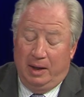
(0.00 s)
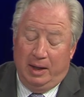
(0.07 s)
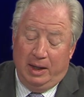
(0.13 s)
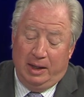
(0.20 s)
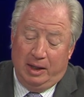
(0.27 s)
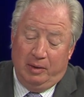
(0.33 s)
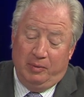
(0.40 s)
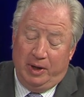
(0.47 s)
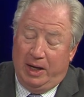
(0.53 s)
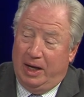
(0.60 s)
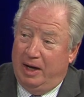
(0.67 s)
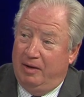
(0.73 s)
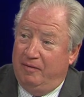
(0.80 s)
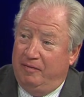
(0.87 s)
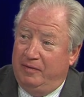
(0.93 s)
And then we
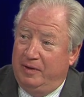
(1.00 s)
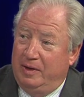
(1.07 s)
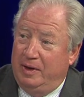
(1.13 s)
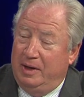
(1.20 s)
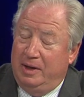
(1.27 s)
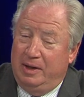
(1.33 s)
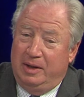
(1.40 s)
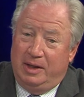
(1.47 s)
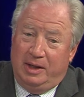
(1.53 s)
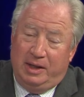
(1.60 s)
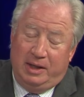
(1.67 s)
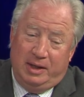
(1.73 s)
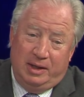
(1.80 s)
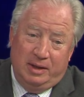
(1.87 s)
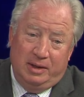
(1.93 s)
have
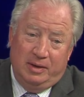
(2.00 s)
the